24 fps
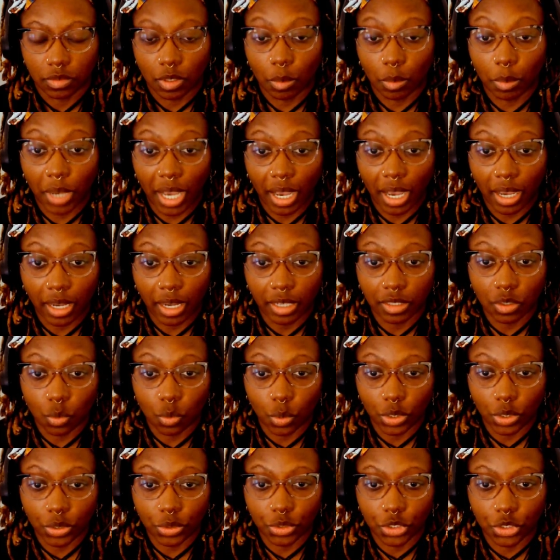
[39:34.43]
behind the
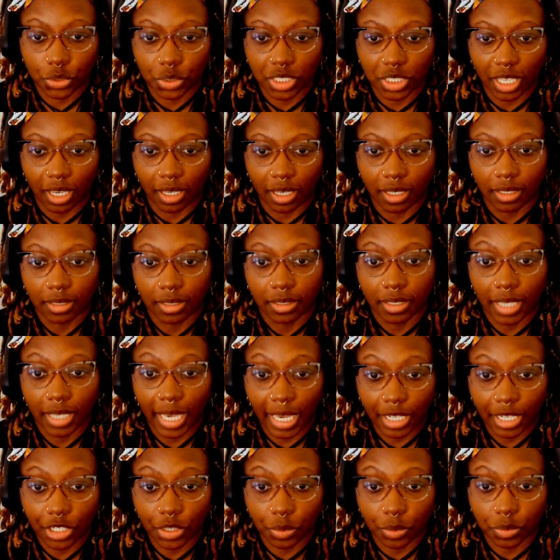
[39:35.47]
words you say
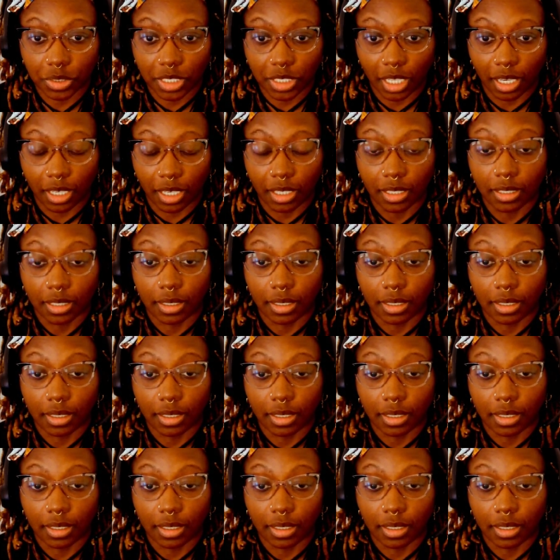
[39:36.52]
and don't say.